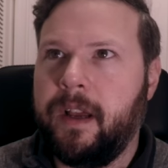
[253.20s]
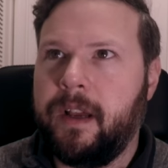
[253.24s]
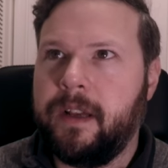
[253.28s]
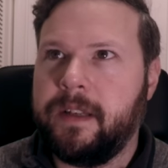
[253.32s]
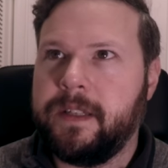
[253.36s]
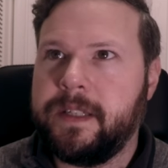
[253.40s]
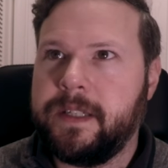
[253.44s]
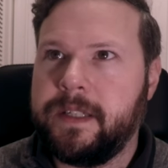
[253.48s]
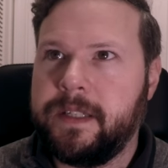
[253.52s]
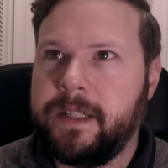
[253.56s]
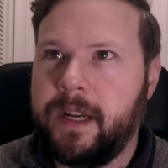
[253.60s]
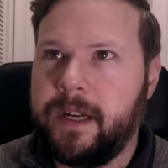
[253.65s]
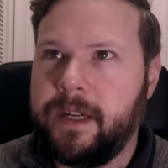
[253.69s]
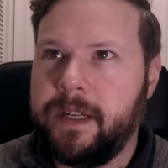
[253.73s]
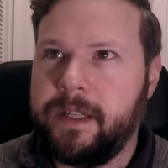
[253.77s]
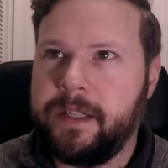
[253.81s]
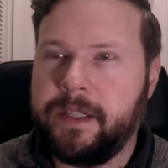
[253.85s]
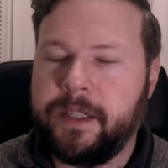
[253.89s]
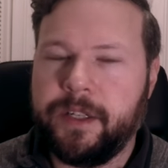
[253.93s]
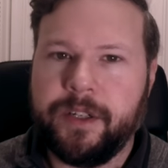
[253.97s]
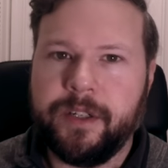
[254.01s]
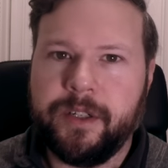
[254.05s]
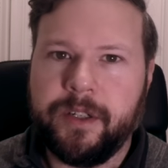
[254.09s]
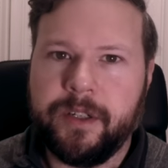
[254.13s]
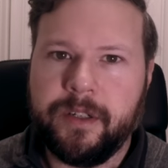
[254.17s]
studied
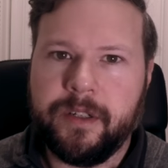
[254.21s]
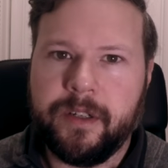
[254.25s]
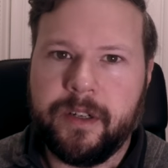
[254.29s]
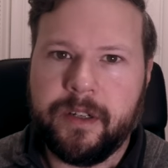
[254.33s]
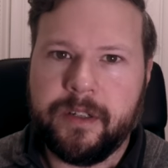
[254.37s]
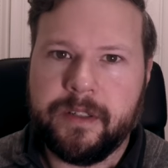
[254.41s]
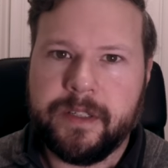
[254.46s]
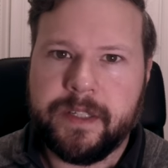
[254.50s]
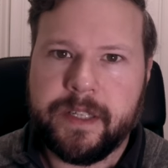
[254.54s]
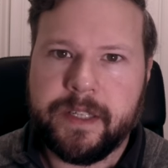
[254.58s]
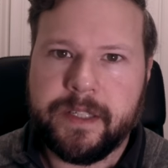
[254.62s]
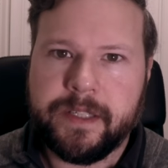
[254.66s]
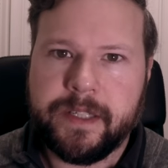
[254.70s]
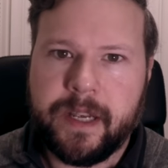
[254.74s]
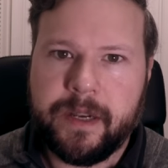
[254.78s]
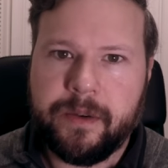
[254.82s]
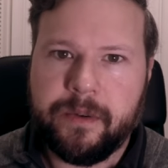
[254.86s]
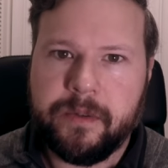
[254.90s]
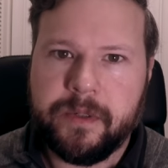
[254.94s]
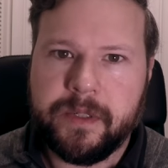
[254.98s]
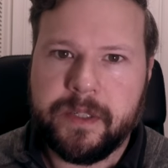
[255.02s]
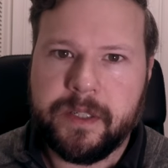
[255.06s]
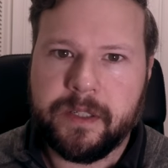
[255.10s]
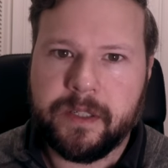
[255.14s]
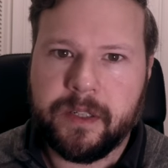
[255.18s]
Kierkegaard since I
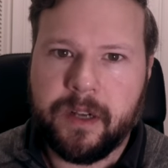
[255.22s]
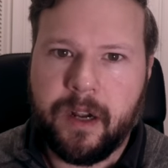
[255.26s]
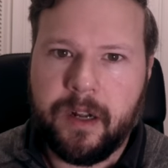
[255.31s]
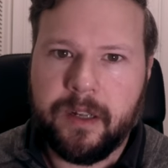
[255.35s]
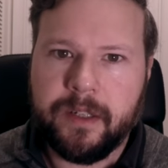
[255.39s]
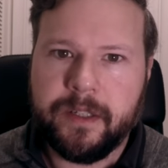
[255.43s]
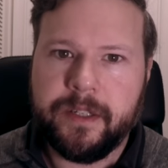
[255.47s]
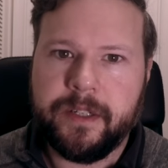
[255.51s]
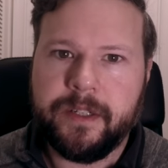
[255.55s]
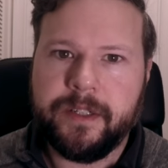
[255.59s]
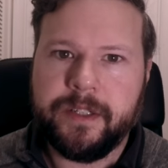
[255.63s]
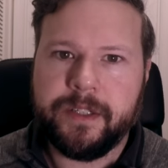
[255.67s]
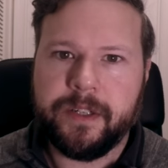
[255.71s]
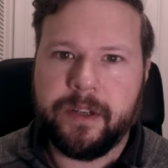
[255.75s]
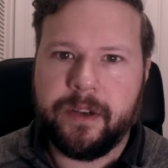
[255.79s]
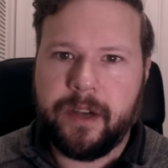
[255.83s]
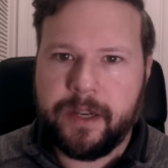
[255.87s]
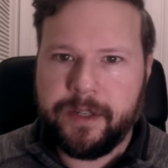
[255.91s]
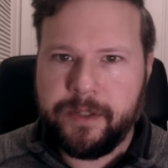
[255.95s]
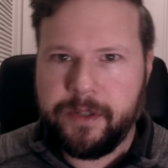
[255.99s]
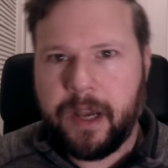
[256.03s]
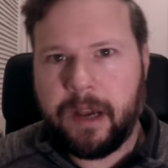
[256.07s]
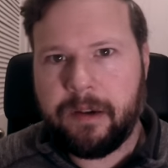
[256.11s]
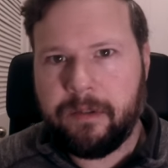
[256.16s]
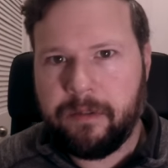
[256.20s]
was in college, so I
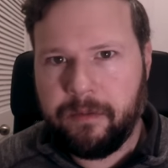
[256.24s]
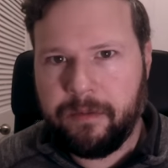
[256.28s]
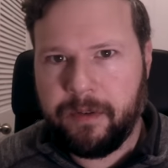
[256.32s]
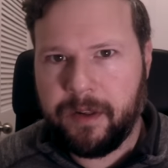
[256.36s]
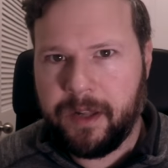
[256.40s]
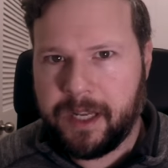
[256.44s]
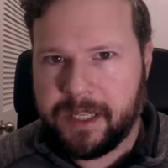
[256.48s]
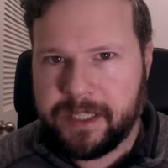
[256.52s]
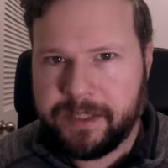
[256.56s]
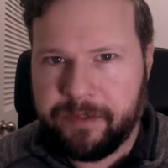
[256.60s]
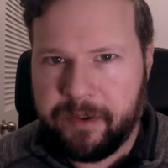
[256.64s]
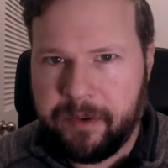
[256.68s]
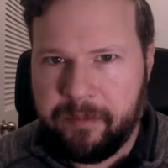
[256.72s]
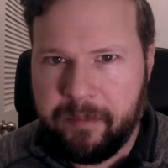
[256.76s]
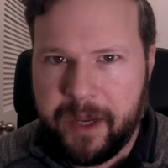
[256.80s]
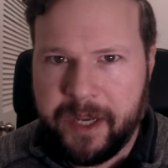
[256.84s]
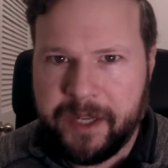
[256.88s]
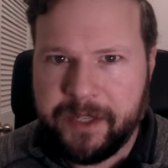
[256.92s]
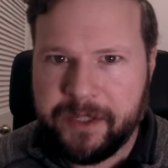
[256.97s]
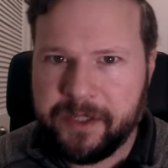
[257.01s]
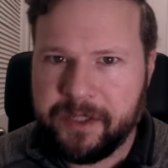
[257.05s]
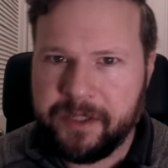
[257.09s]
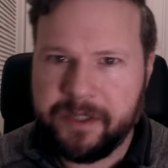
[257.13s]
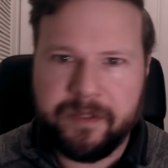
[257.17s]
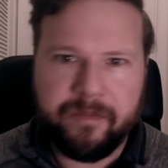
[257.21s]
do have a philosophy
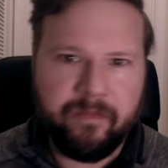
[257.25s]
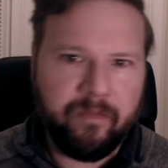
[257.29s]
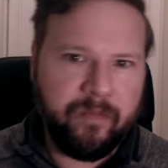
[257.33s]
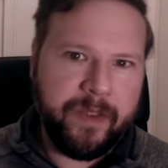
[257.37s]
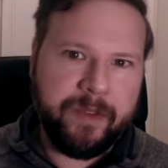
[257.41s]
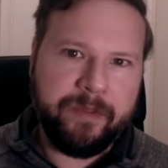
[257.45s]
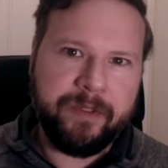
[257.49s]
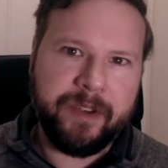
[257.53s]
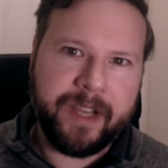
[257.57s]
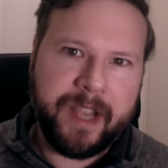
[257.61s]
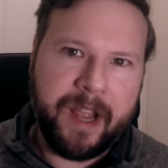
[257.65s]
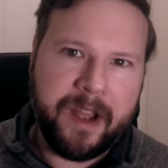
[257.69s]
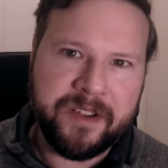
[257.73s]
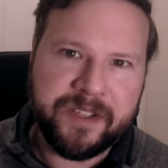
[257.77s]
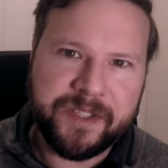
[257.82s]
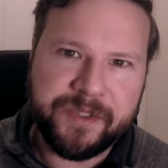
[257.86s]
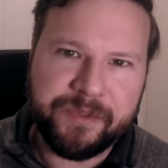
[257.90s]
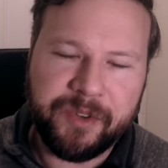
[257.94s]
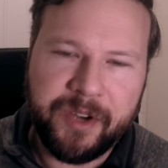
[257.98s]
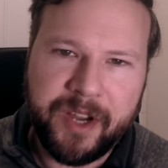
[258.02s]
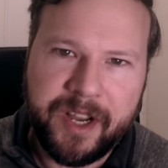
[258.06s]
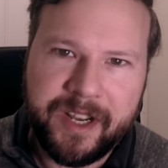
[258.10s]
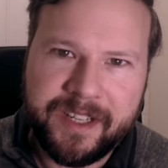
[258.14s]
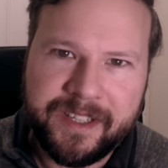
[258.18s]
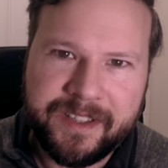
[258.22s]
major, if it counts
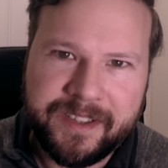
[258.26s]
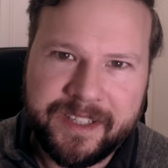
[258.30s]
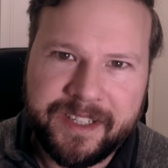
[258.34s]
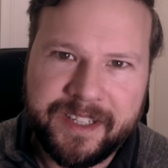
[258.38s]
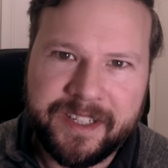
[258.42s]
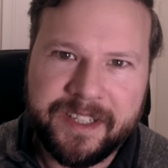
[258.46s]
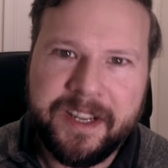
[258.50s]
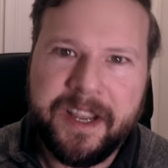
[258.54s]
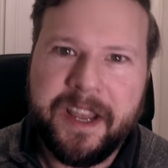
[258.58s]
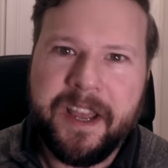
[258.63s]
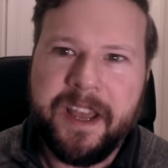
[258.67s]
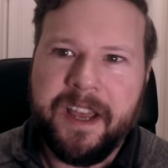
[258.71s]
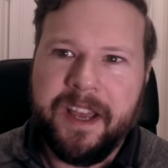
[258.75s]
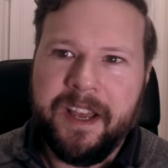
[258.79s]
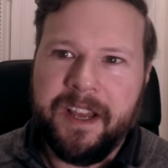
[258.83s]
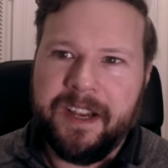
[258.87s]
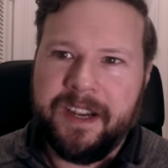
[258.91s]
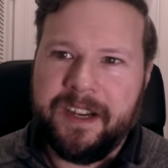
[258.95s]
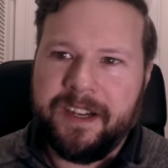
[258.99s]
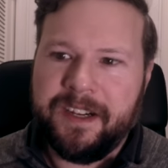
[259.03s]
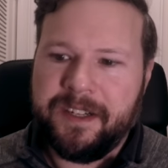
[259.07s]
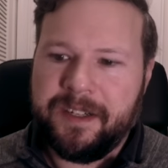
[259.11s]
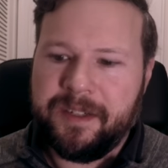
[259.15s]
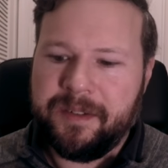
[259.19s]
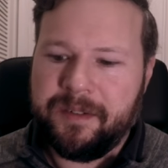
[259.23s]
for anything.
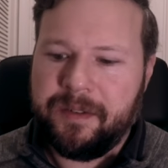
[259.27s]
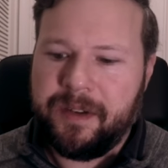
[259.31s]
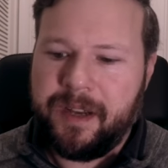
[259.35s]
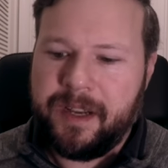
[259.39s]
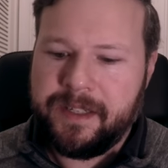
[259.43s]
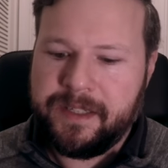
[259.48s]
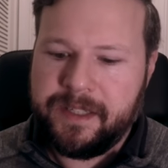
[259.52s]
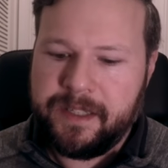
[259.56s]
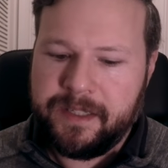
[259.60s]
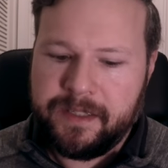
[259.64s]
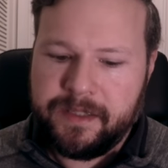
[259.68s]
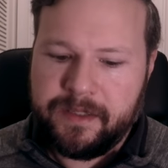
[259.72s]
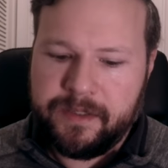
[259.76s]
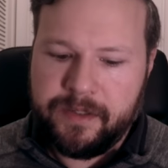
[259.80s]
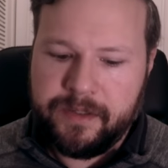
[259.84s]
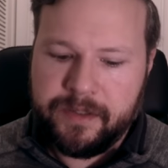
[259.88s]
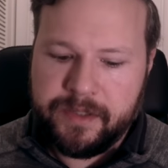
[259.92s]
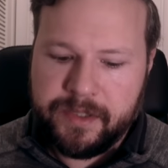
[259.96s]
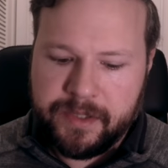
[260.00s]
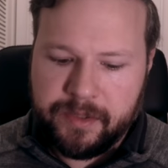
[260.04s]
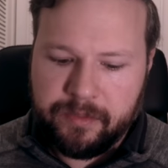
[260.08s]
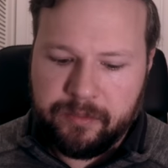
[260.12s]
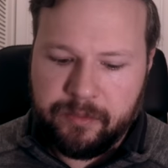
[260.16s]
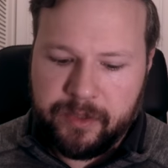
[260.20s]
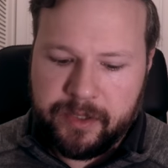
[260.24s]
Um, I did do
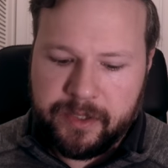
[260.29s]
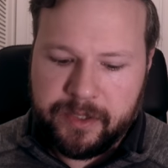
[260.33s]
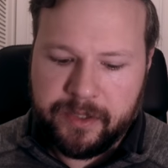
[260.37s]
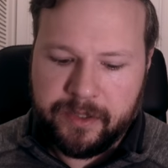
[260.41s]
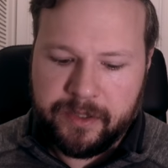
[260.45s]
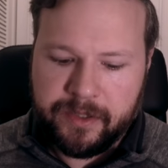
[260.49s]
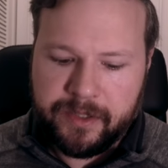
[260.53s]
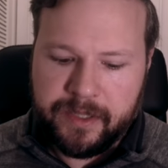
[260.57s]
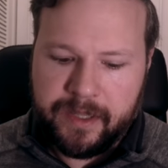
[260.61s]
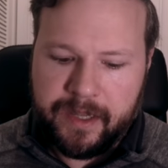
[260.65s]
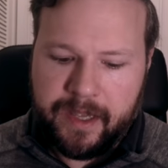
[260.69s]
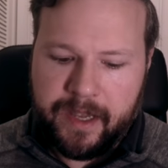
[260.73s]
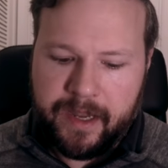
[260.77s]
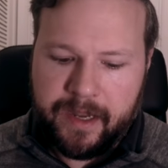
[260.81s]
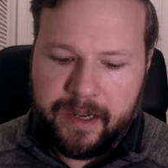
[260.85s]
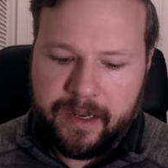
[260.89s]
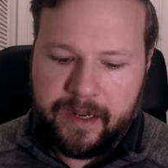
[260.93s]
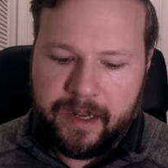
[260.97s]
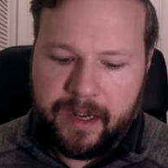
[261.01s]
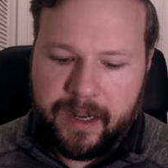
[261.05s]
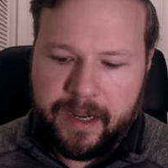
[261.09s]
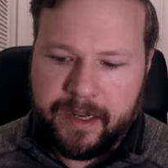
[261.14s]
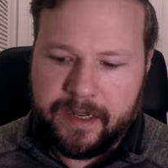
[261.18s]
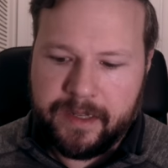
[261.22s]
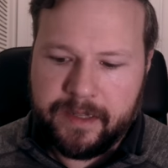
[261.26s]
some research then.
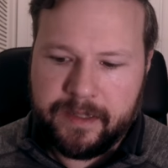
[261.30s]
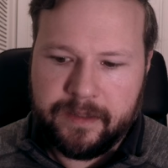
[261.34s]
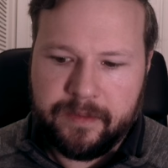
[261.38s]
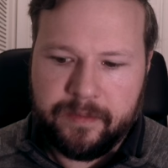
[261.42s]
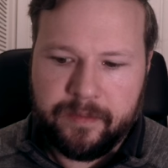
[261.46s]
I